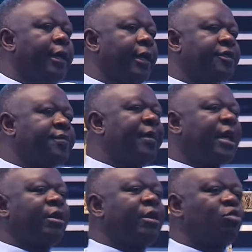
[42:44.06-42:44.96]
Smith
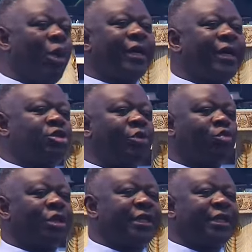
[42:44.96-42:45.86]

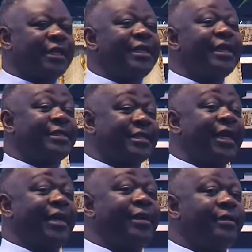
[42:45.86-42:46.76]
Wigglesworth was sitting in a
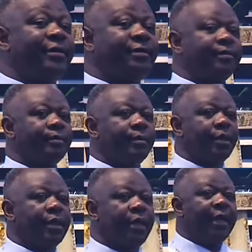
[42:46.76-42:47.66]
train,
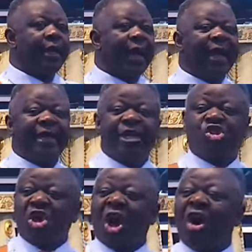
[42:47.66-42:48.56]
and he saw